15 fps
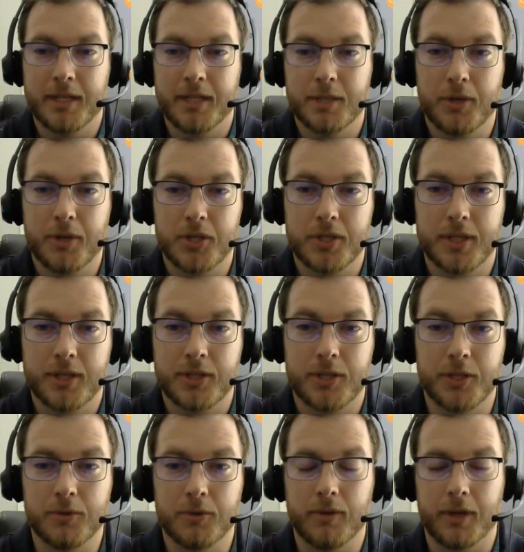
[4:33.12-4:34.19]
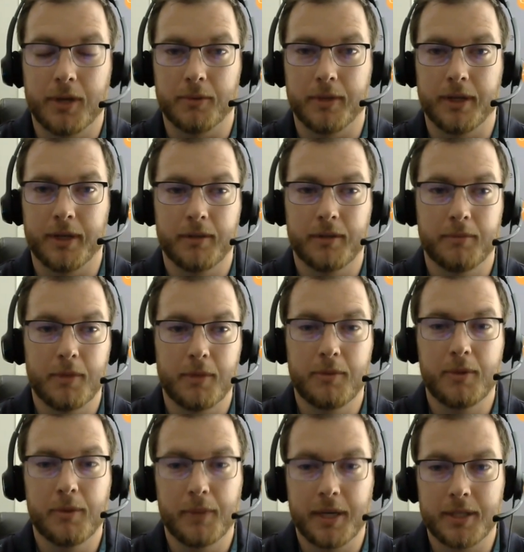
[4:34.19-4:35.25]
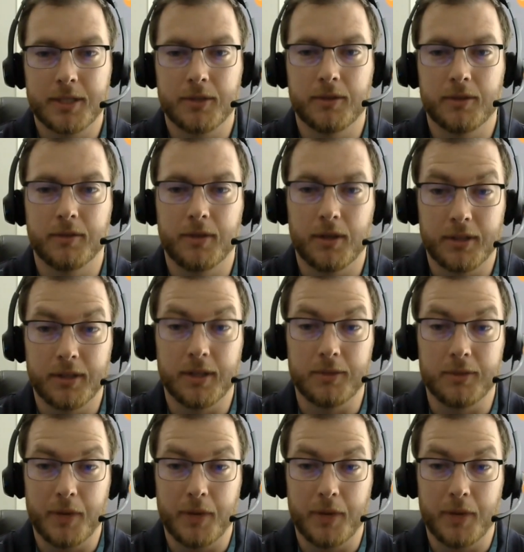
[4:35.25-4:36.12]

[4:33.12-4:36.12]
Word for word: make as much sense to do it right away. Maybe we wait till un,